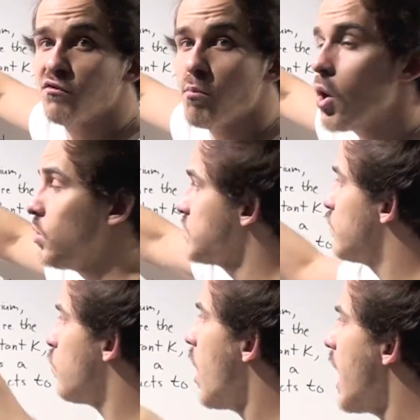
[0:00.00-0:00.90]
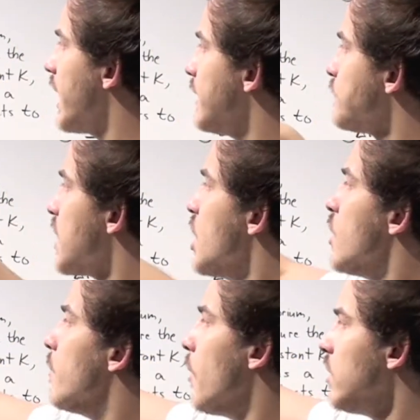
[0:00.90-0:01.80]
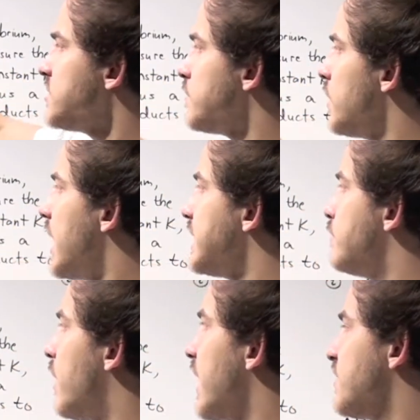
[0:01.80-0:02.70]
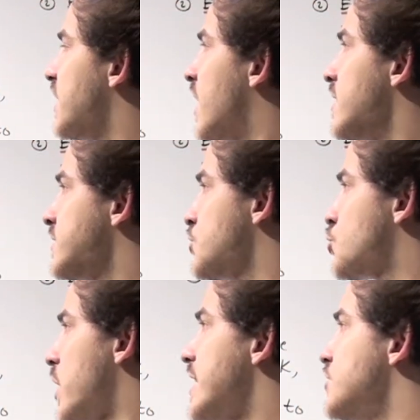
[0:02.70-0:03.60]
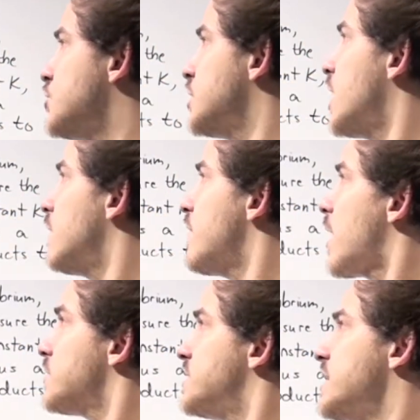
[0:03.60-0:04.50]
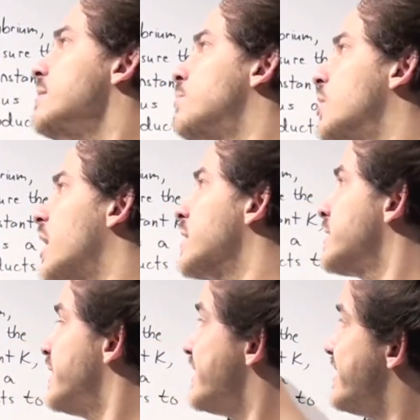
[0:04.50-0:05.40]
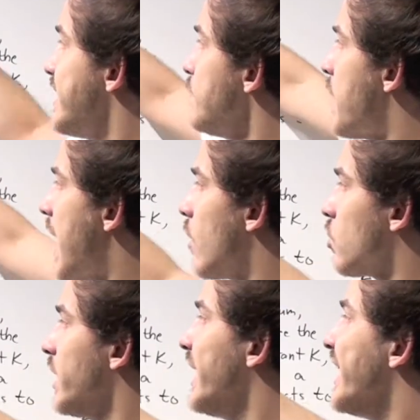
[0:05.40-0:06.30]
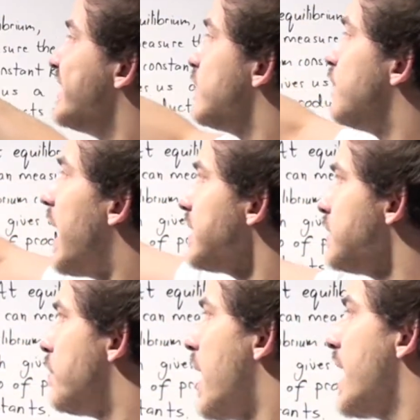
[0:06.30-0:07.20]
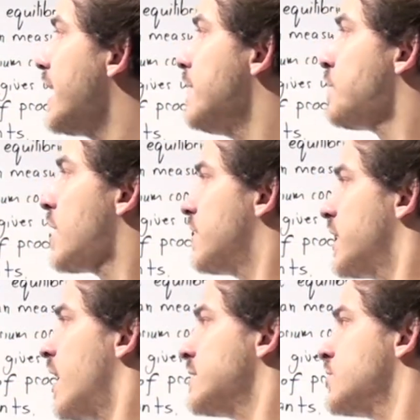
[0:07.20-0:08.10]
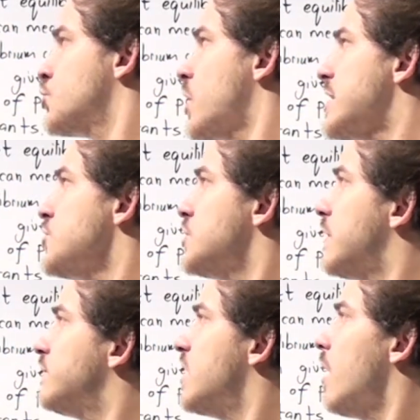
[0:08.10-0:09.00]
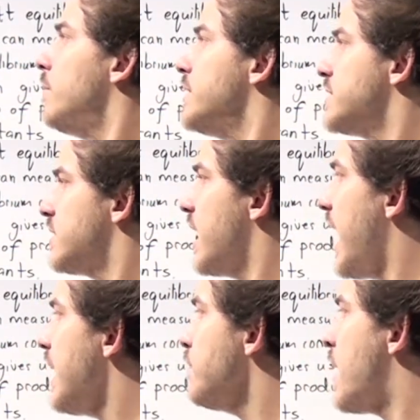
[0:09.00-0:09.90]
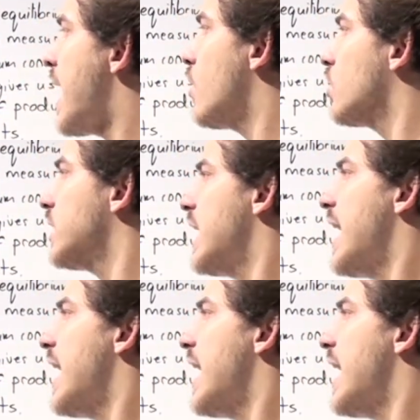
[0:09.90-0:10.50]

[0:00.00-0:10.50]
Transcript: of moles of Y, multiplied by the concentration of our Z product to the D power, divided by the concentration of W to the A power,